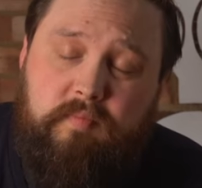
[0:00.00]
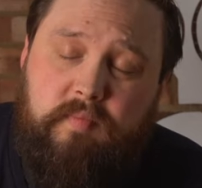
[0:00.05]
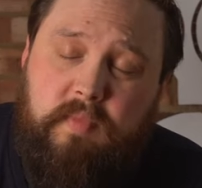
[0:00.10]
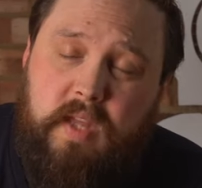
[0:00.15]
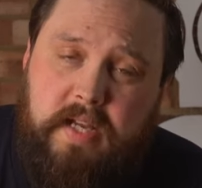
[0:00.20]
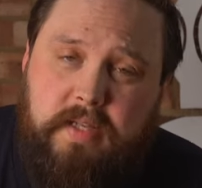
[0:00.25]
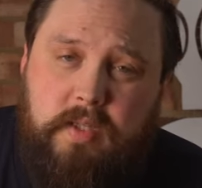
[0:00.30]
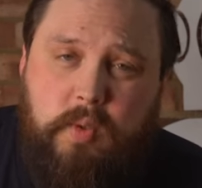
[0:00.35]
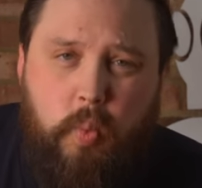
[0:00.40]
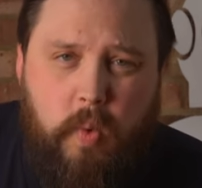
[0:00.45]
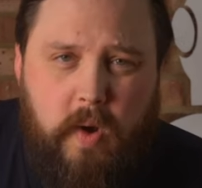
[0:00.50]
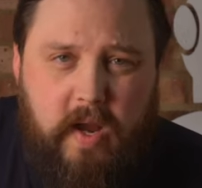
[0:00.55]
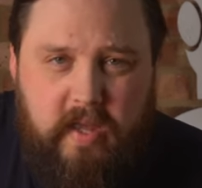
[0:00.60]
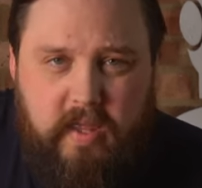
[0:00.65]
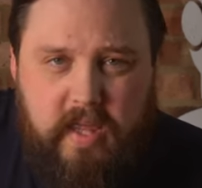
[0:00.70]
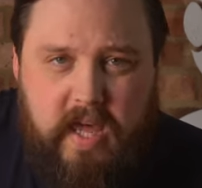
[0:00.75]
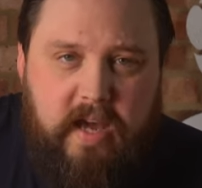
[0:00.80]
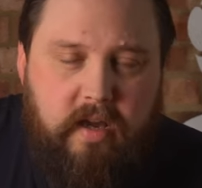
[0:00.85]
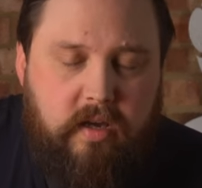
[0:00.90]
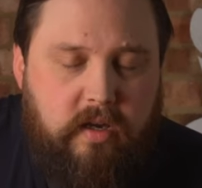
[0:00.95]
that's where
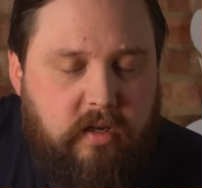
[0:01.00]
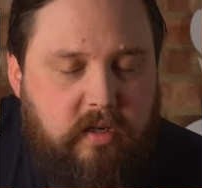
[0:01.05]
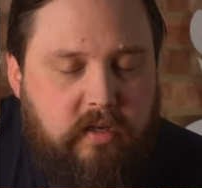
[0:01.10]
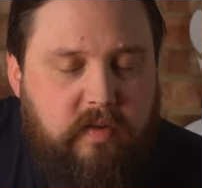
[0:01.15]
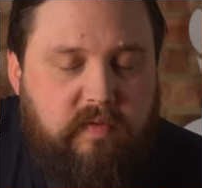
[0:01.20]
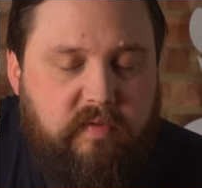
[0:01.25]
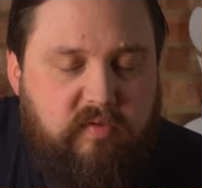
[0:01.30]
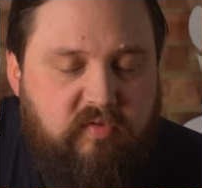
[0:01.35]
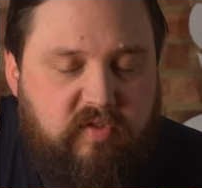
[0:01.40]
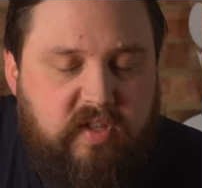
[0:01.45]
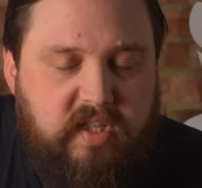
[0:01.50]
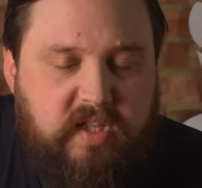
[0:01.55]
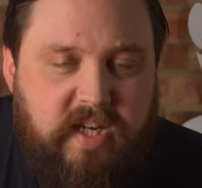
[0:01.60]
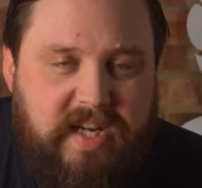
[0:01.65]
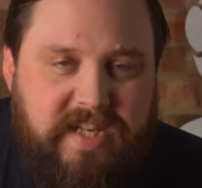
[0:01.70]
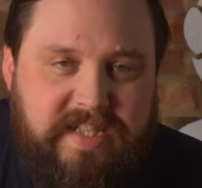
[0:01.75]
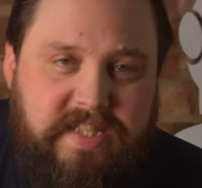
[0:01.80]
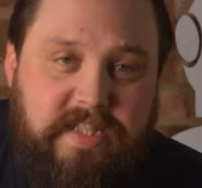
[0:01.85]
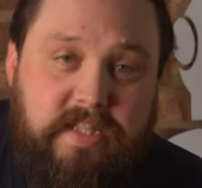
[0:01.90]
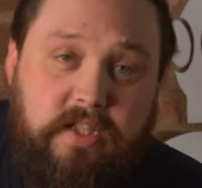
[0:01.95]
that kind of
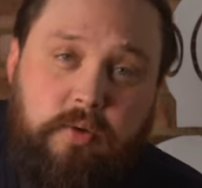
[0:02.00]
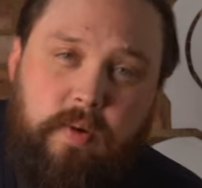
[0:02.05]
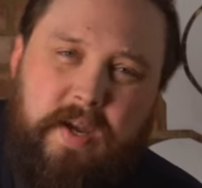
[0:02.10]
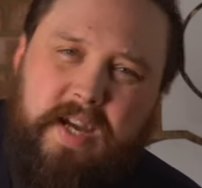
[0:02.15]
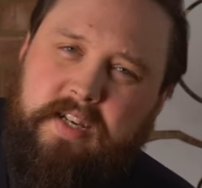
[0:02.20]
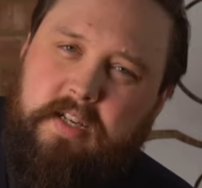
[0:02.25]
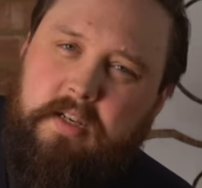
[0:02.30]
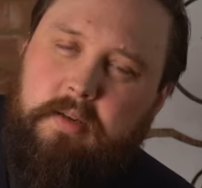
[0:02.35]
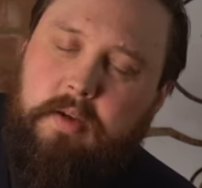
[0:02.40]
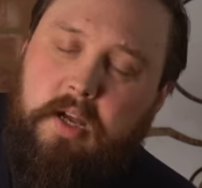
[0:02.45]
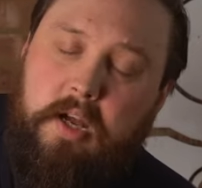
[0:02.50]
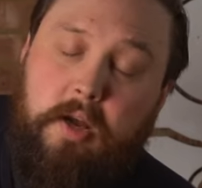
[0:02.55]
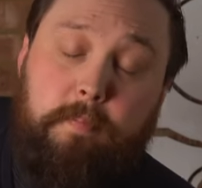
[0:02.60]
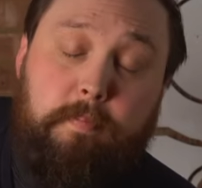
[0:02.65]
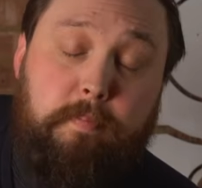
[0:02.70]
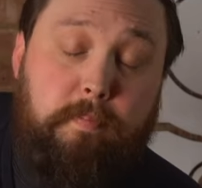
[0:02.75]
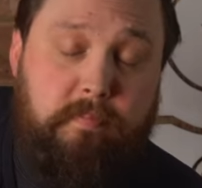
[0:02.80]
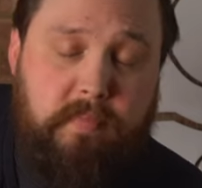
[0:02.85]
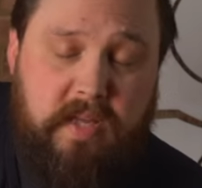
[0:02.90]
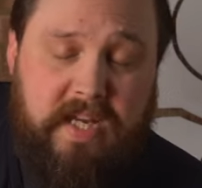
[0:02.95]
originated. You had a
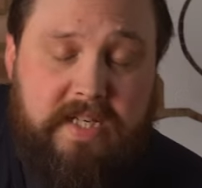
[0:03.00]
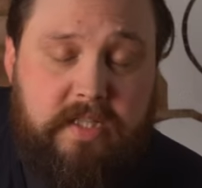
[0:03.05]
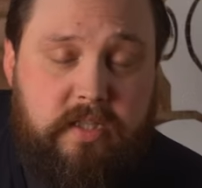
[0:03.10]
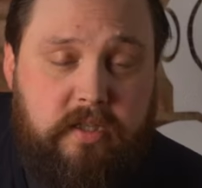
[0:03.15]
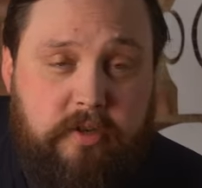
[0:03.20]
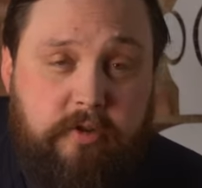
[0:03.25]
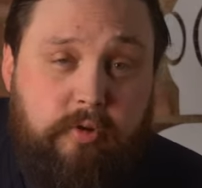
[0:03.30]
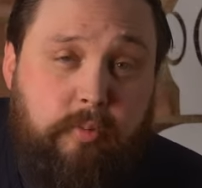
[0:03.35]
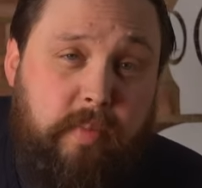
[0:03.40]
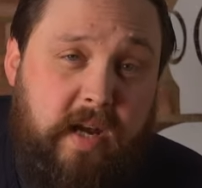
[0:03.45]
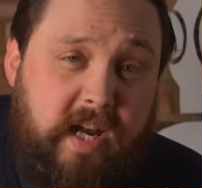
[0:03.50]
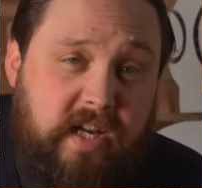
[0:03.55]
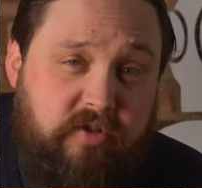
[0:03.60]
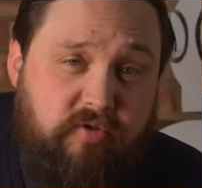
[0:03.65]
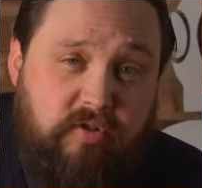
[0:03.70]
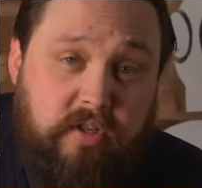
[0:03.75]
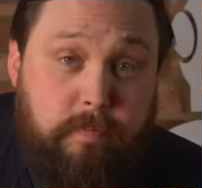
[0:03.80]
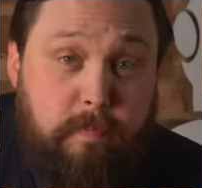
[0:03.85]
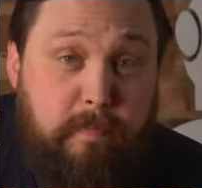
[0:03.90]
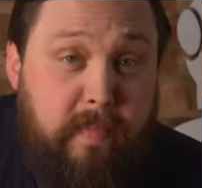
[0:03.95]
external
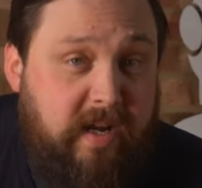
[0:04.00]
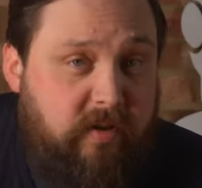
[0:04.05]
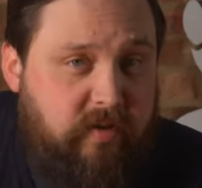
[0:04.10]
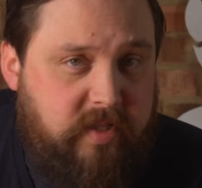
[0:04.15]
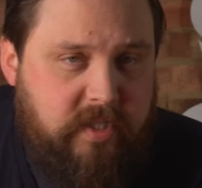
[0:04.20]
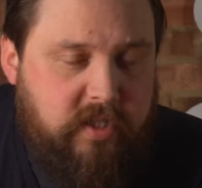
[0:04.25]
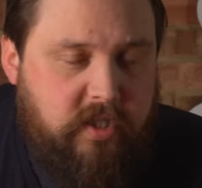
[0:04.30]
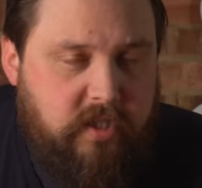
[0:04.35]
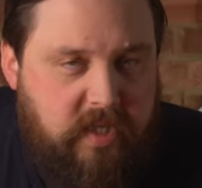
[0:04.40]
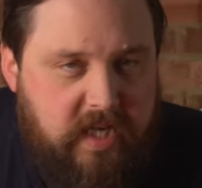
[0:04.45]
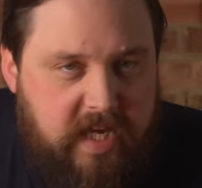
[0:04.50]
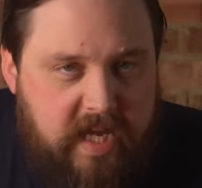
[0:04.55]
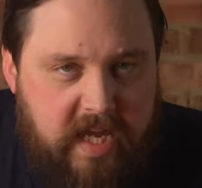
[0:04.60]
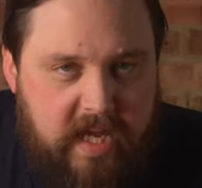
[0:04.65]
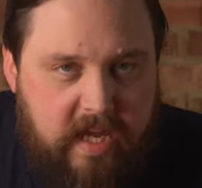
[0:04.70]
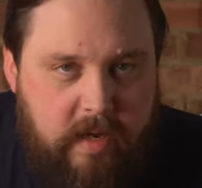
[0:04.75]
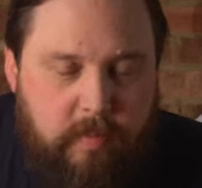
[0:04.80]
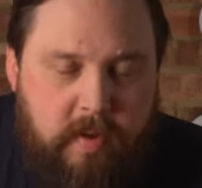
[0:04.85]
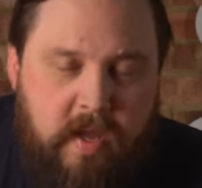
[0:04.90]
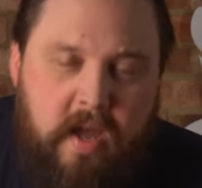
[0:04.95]
battery mounted to your
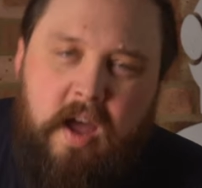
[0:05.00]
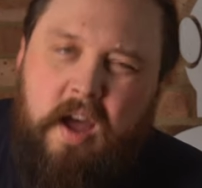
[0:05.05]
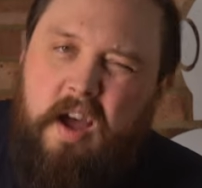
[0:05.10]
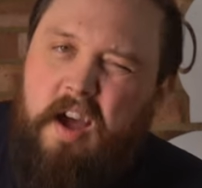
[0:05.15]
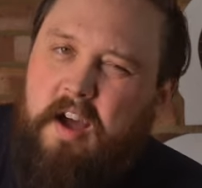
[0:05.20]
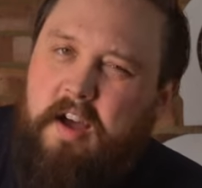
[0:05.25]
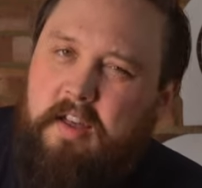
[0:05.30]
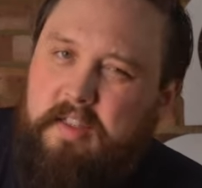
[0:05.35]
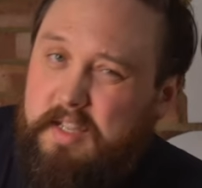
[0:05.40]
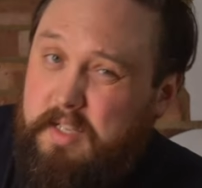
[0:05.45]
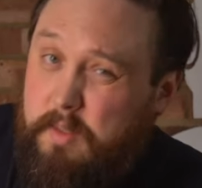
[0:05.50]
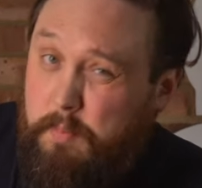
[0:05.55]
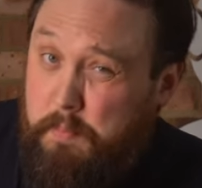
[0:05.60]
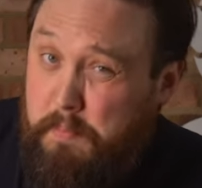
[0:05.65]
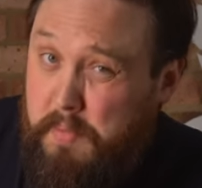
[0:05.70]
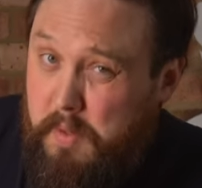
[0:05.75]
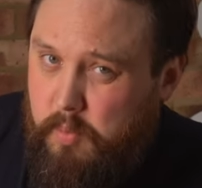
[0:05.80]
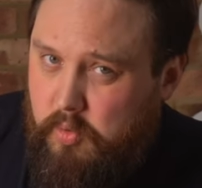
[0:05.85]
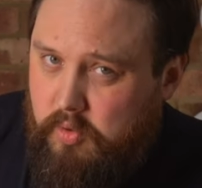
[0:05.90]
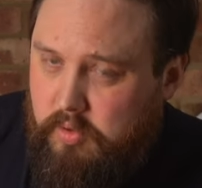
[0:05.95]
hip. That's a
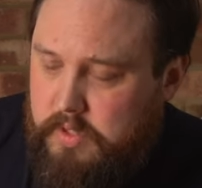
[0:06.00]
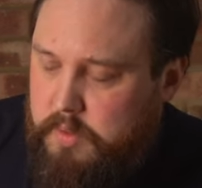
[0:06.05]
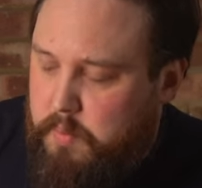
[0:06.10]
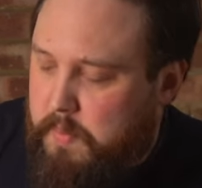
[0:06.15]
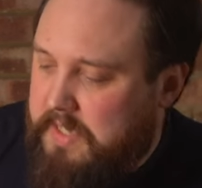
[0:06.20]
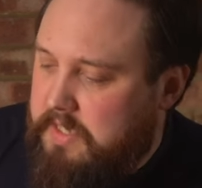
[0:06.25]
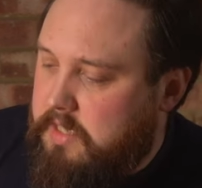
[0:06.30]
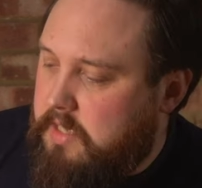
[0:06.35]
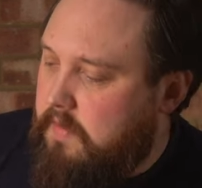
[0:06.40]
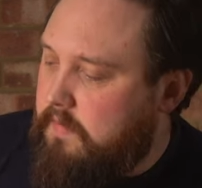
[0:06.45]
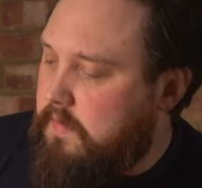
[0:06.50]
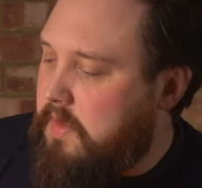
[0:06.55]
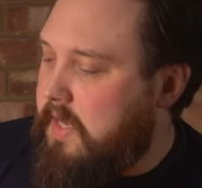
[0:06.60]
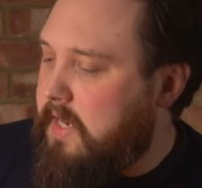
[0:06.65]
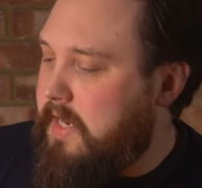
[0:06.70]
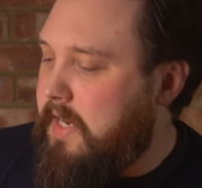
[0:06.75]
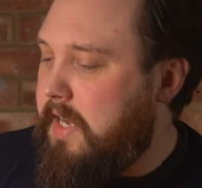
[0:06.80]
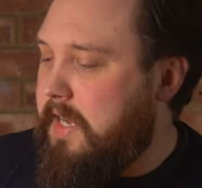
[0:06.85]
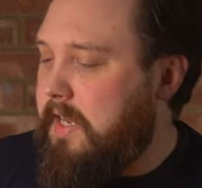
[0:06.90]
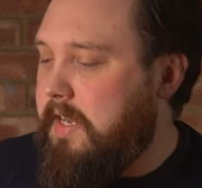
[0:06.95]
bit more expensive
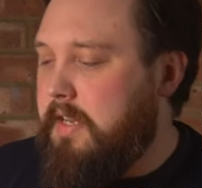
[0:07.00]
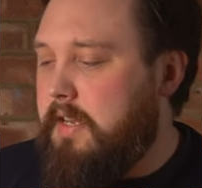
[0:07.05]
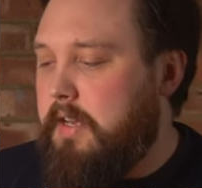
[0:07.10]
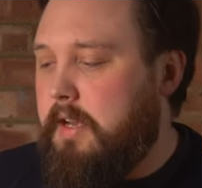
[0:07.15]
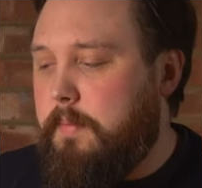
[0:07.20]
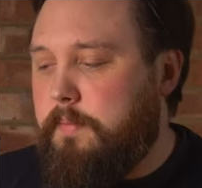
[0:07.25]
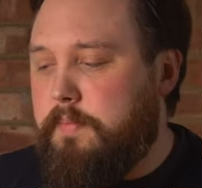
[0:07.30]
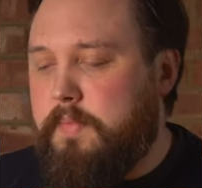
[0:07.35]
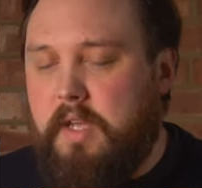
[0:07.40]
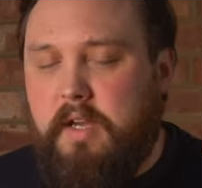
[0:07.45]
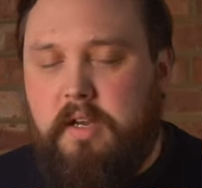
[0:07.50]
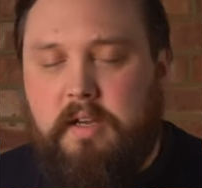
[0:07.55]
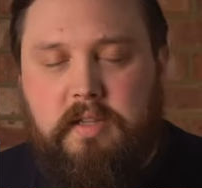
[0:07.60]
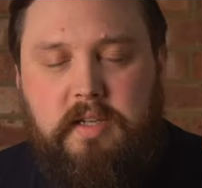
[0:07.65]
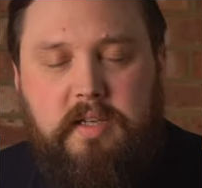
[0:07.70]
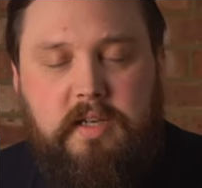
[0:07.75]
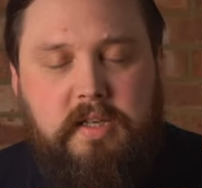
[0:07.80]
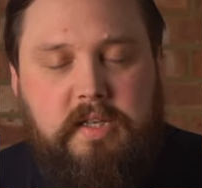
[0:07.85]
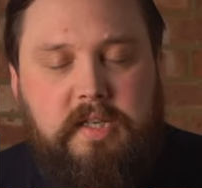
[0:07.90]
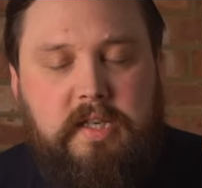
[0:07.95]
than a
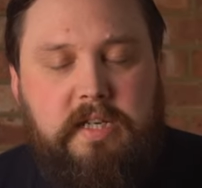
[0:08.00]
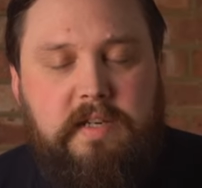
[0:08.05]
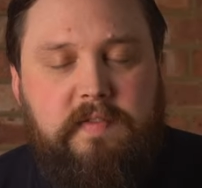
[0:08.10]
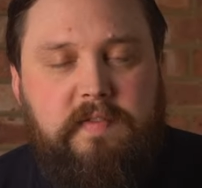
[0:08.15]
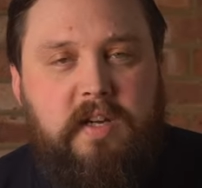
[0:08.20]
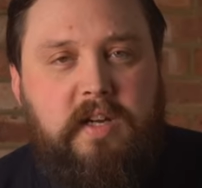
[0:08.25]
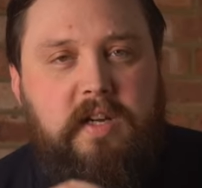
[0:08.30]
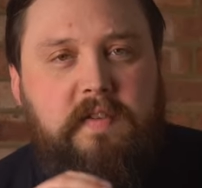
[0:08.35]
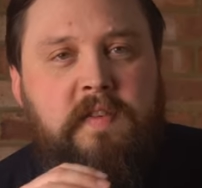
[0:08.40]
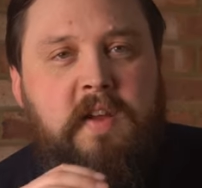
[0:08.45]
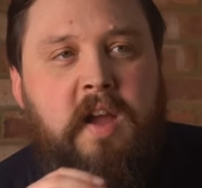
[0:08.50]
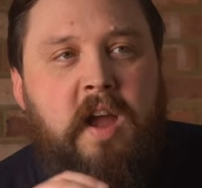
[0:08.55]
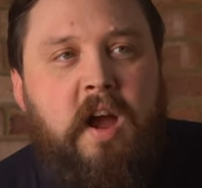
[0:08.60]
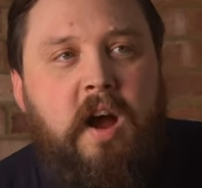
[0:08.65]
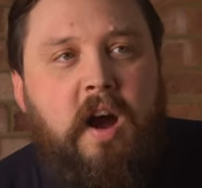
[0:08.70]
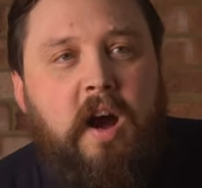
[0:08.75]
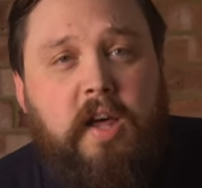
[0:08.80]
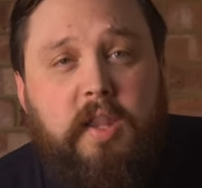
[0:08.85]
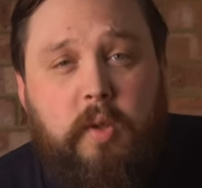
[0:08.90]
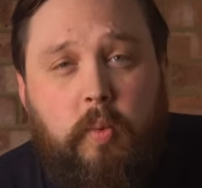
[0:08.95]
dive knife.
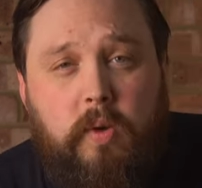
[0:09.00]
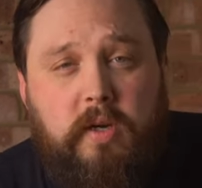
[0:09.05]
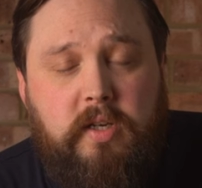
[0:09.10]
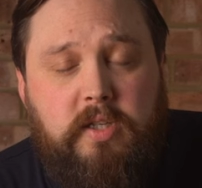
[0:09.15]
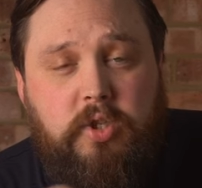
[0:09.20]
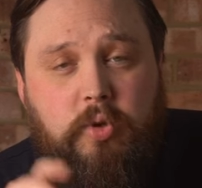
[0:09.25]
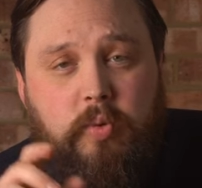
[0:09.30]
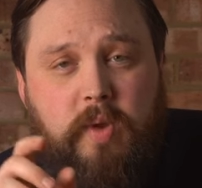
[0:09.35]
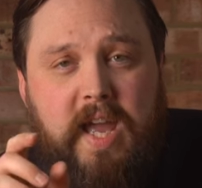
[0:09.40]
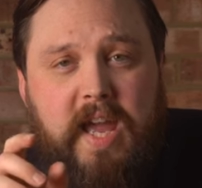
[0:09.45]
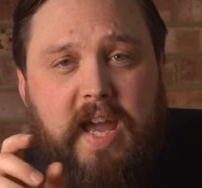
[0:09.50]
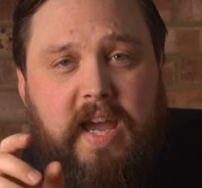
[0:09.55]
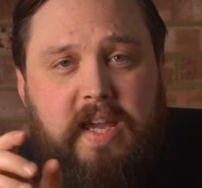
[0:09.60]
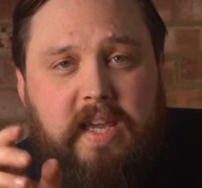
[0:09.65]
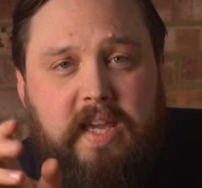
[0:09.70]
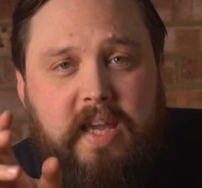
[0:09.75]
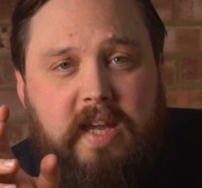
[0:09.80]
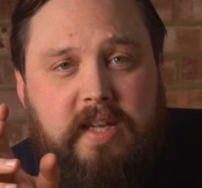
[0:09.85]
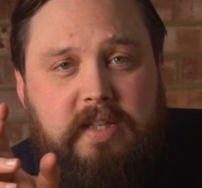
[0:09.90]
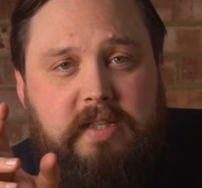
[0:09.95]
Otherwise, you
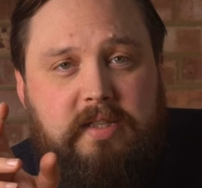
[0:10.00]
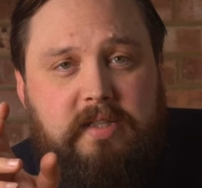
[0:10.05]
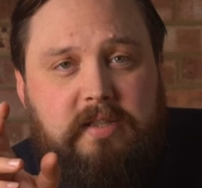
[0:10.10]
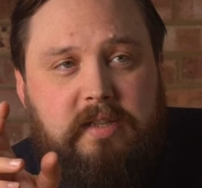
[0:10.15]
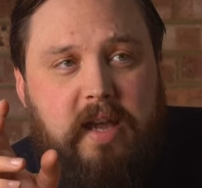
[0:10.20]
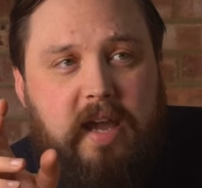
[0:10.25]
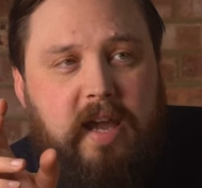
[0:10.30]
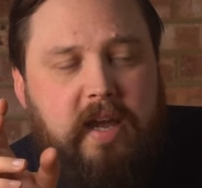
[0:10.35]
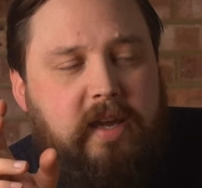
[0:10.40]
can get